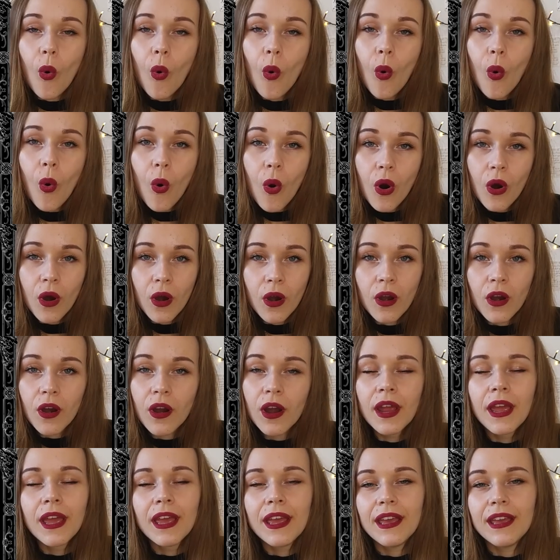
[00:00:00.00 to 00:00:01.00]

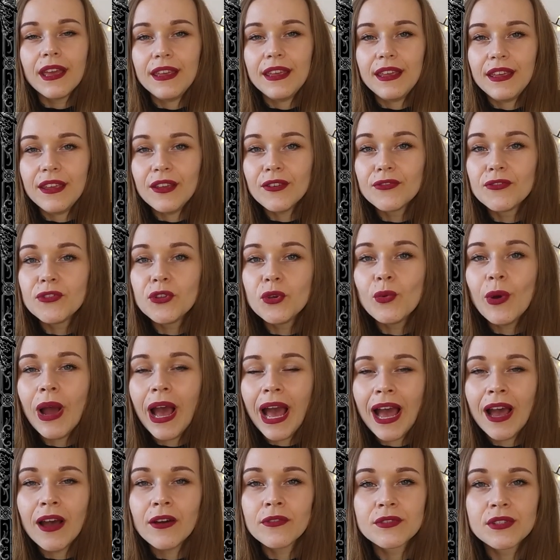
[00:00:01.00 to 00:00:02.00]
Or if you
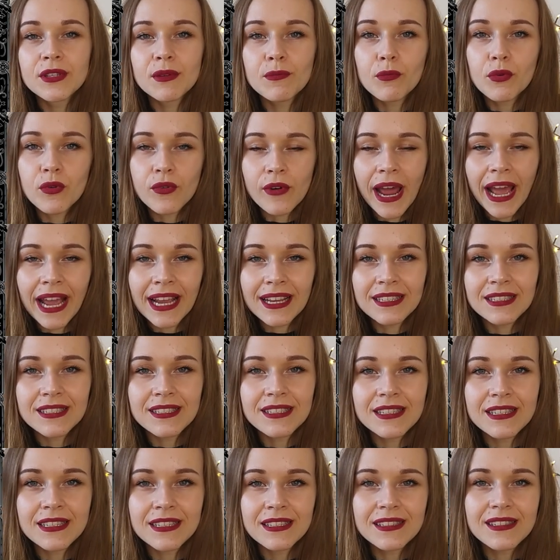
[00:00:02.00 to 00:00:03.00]
have some
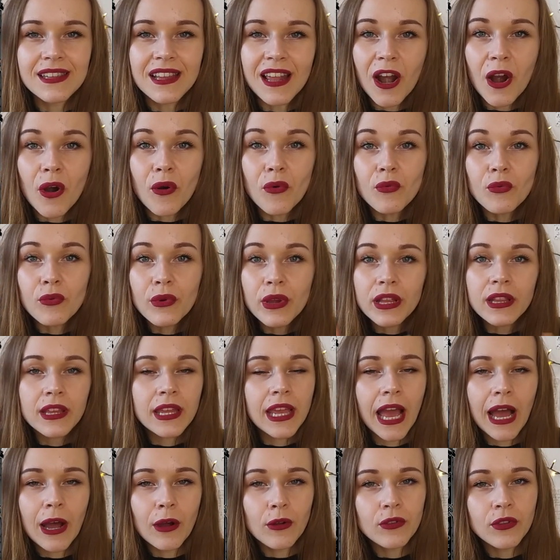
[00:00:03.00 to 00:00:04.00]
practices that are
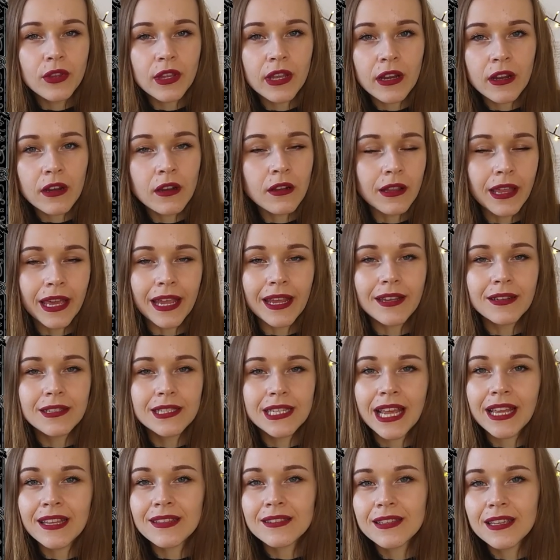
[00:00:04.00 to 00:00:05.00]
really out there, like
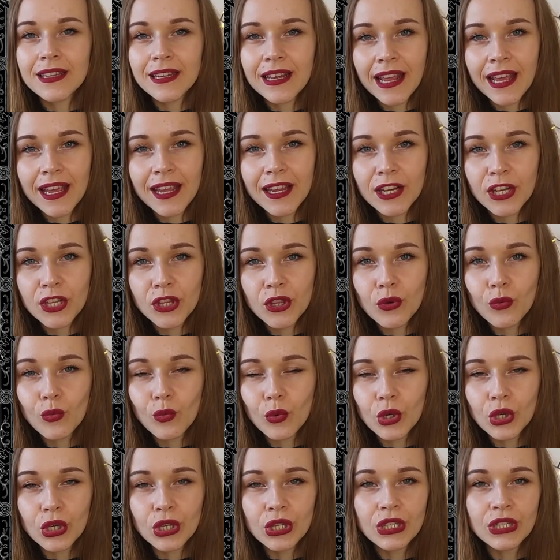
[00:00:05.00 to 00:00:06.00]
dancing naked in the
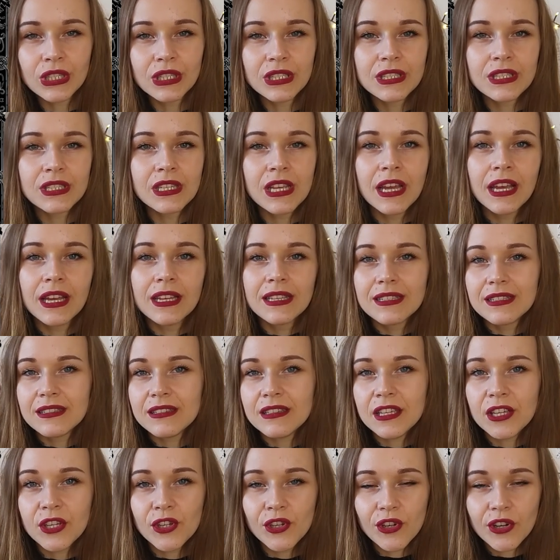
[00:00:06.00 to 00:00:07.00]
woods,
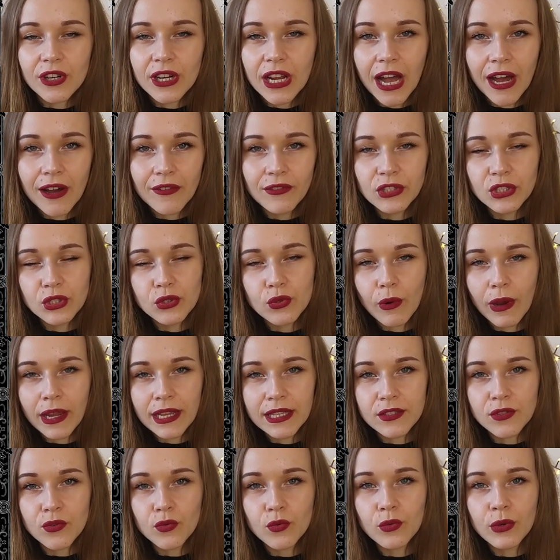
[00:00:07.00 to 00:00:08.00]
seeing your coven
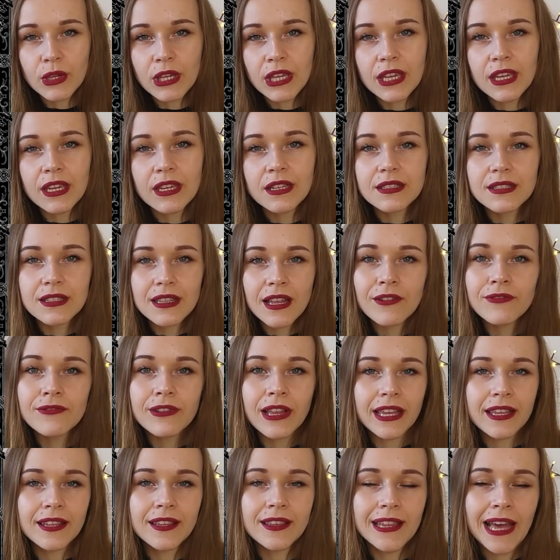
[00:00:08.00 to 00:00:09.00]
twice a week, stuff
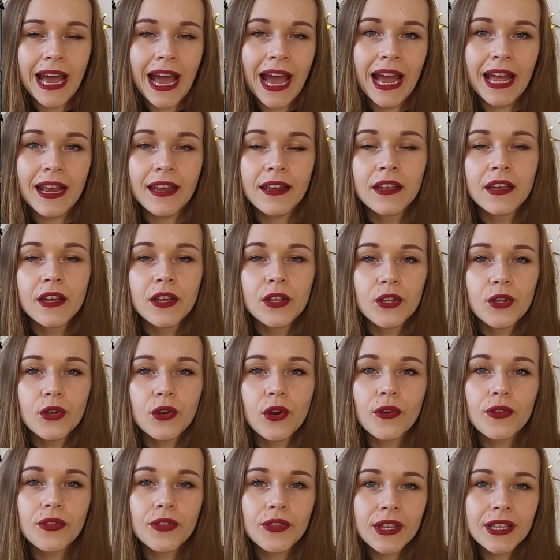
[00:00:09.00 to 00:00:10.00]
like that, you
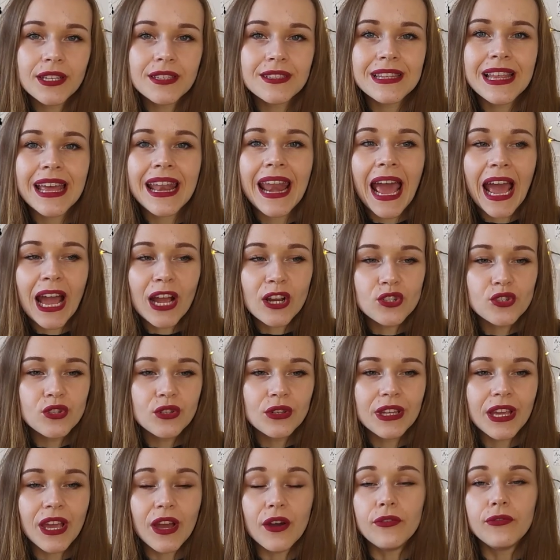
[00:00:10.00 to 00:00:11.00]
know, things that
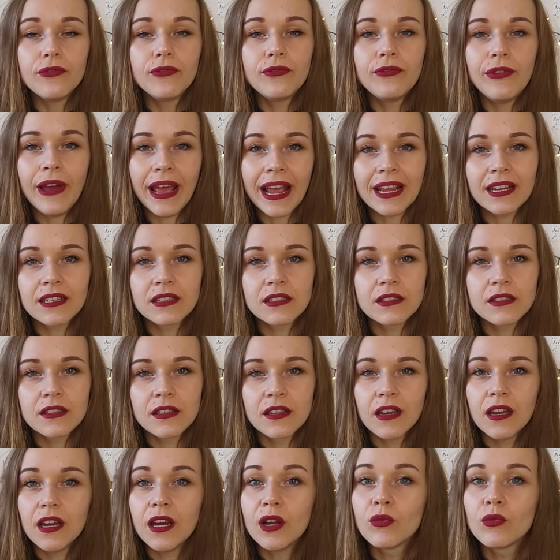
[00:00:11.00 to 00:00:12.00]
actually affect
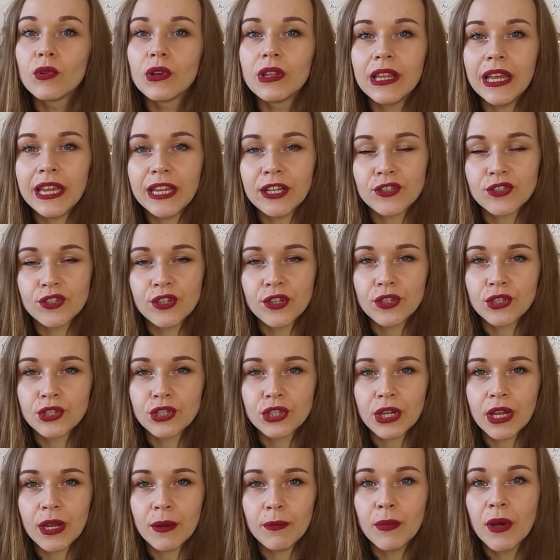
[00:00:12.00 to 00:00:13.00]
a
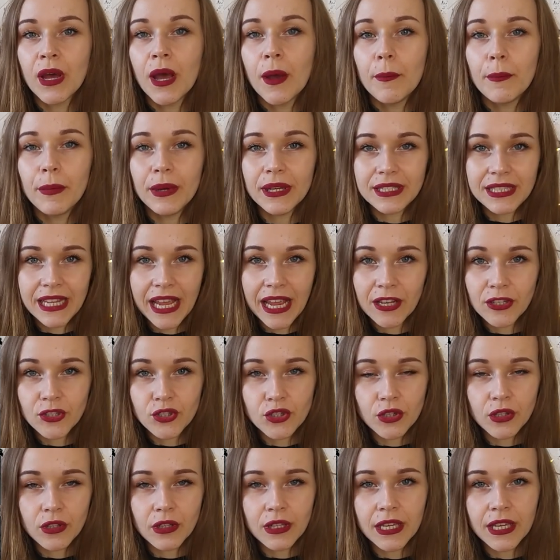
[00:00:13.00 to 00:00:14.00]
relationship
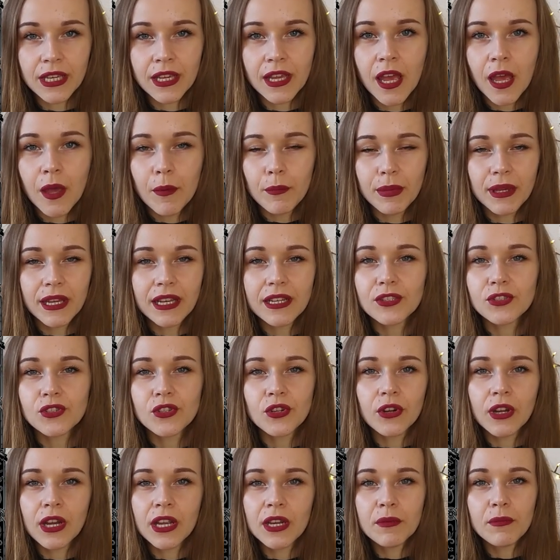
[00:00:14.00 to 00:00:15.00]
potentially because
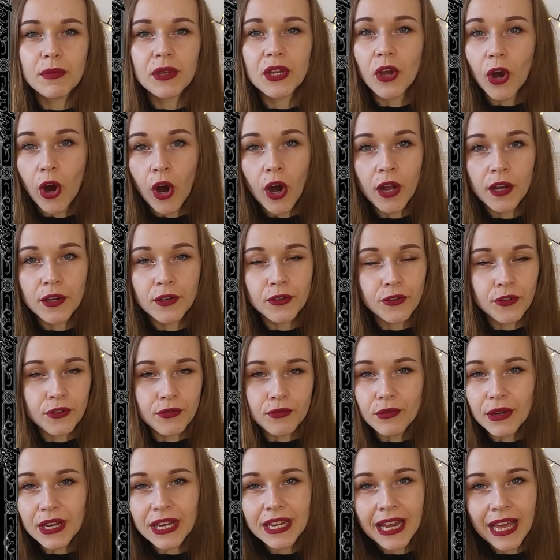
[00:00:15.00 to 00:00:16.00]
you're going to be gone
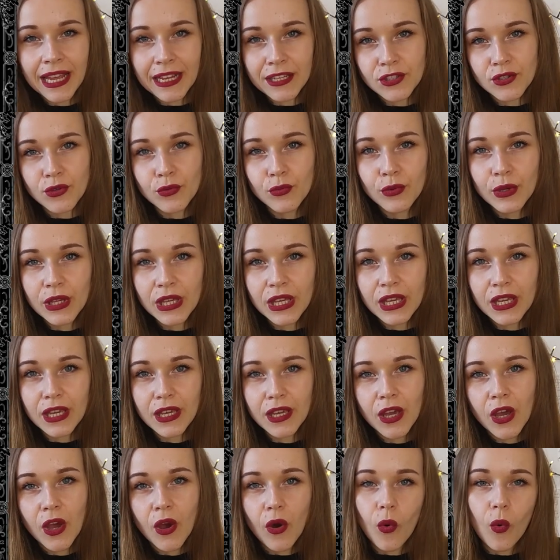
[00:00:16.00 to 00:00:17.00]
3 nights a
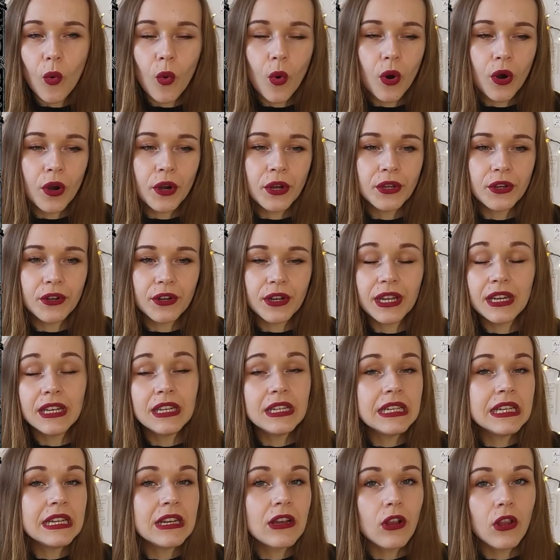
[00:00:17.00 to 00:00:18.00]
week or you're going to
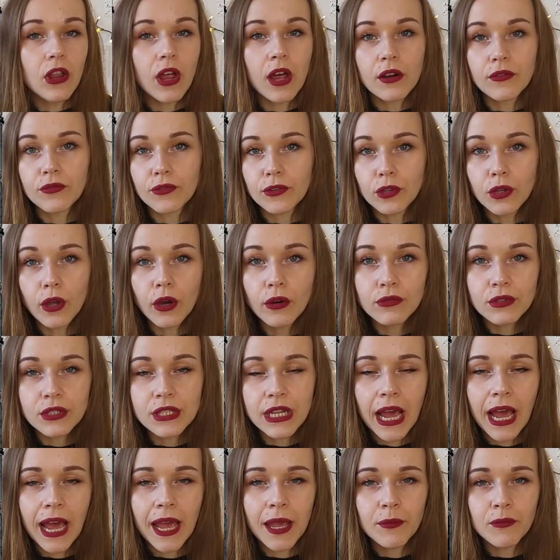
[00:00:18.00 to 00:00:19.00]
need a lot of alone
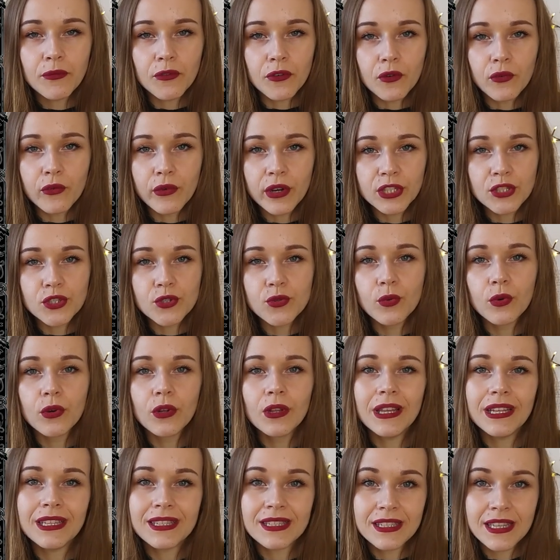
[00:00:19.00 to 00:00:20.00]
time for
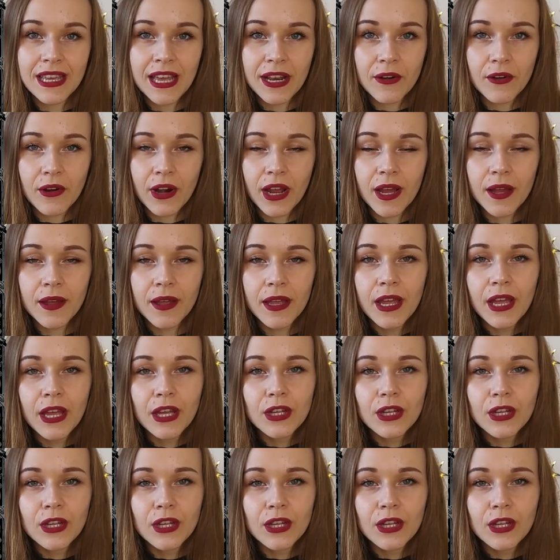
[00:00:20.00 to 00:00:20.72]
ritual, etc.